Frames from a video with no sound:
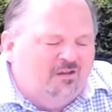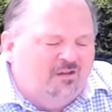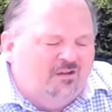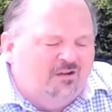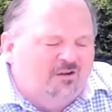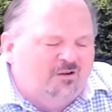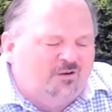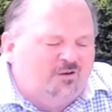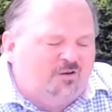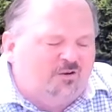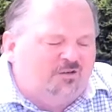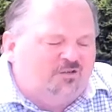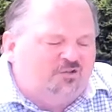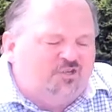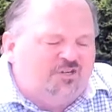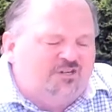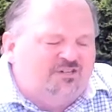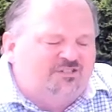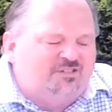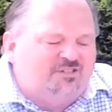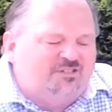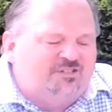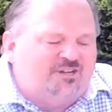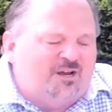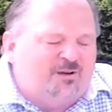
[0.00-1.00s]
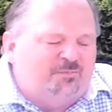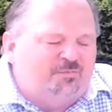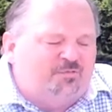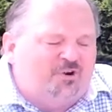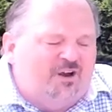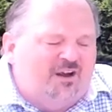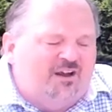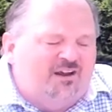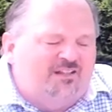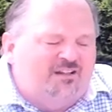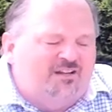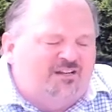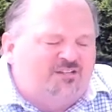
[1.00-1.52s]
Lord Jesus, I
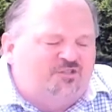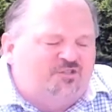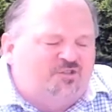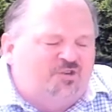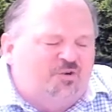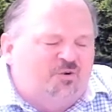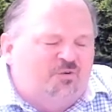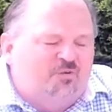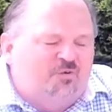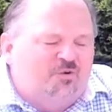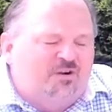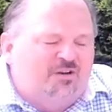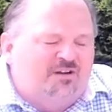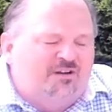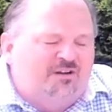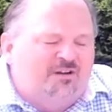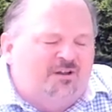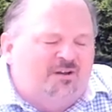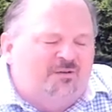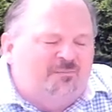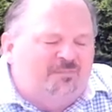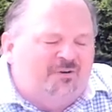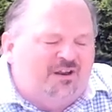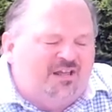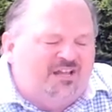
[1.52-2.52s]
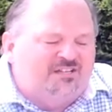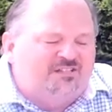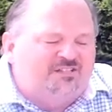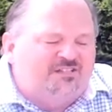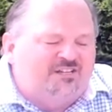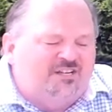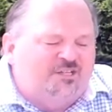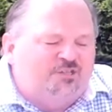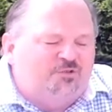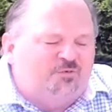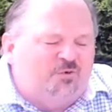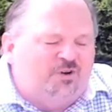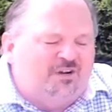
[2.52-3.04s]
pray that you would bless
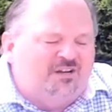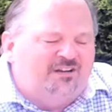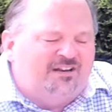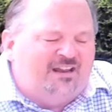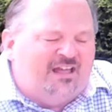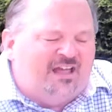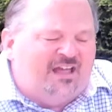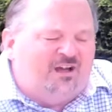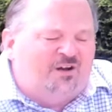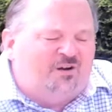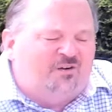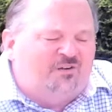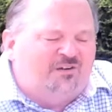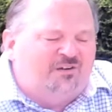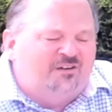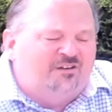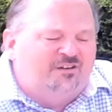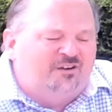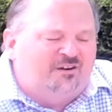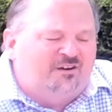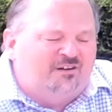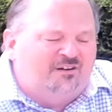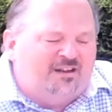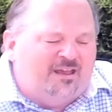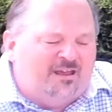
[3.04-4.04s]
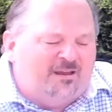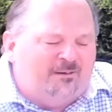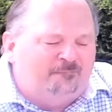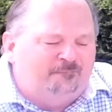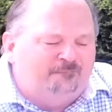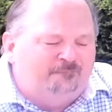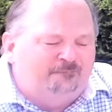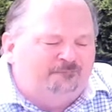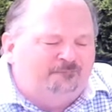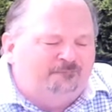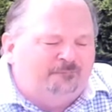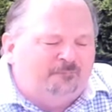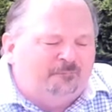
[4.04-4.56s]
each one now in your name.
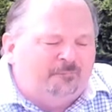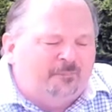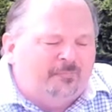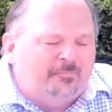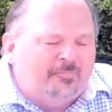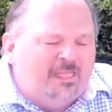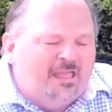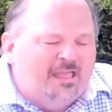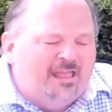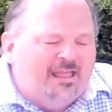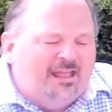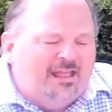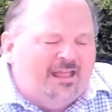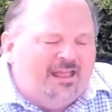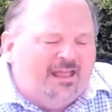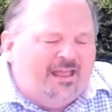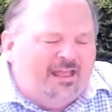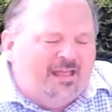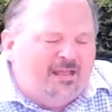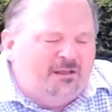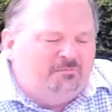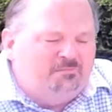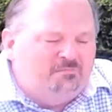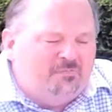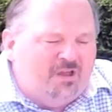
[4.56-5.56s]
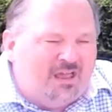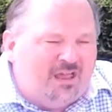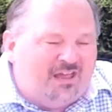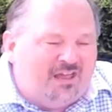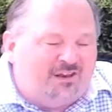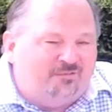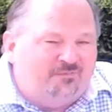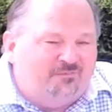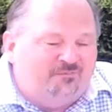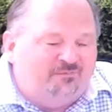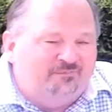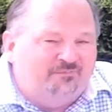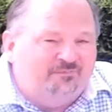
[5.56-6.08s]
Amen.
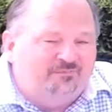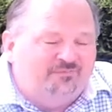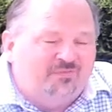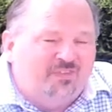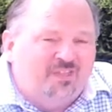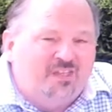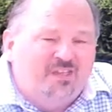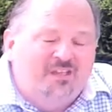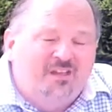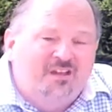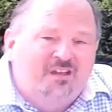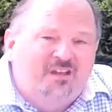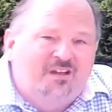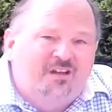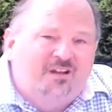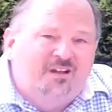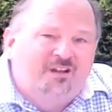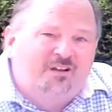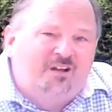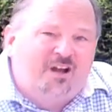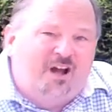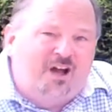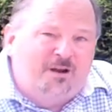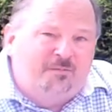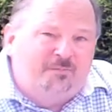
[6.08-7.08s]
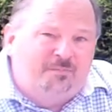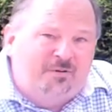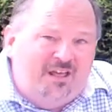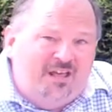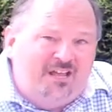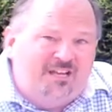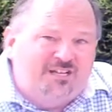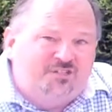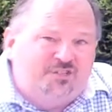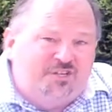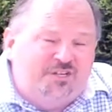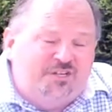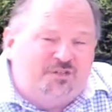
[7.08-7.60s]
God
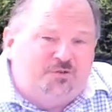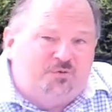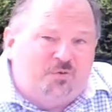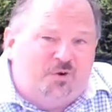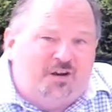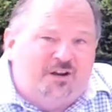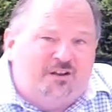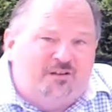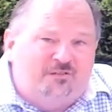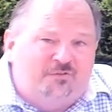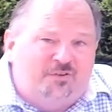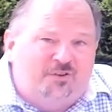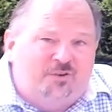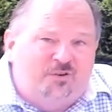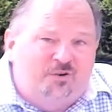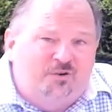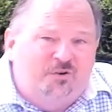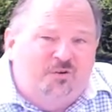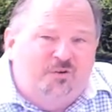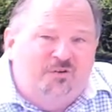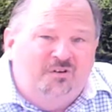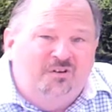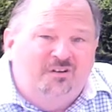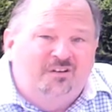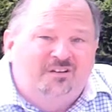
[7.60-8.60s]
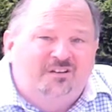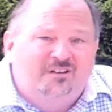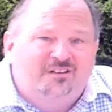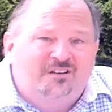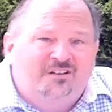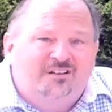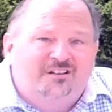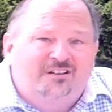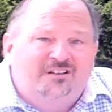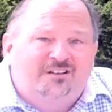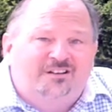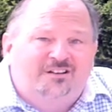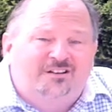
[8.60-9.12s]
bless each one of you.
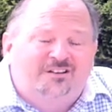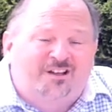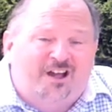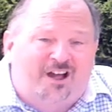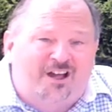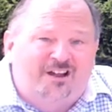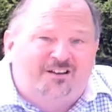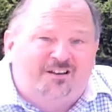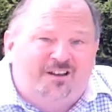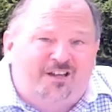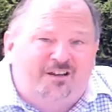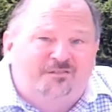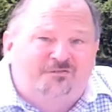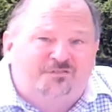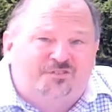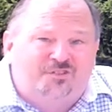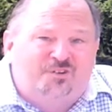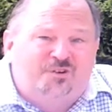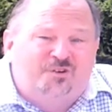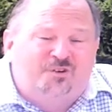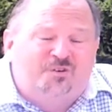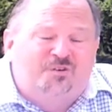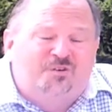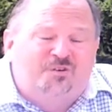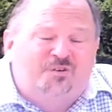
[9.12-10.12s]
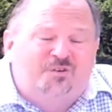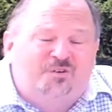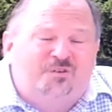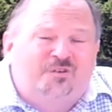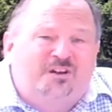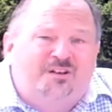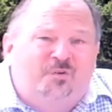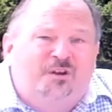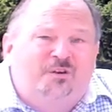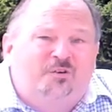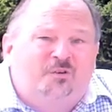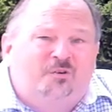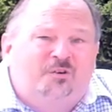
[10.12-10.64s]
God loves you, and
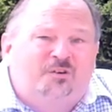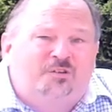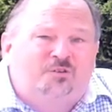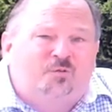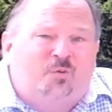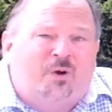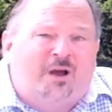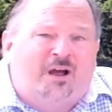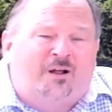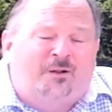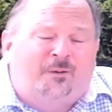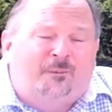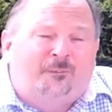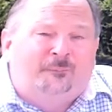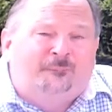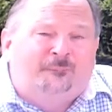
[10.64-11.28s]
we do as well.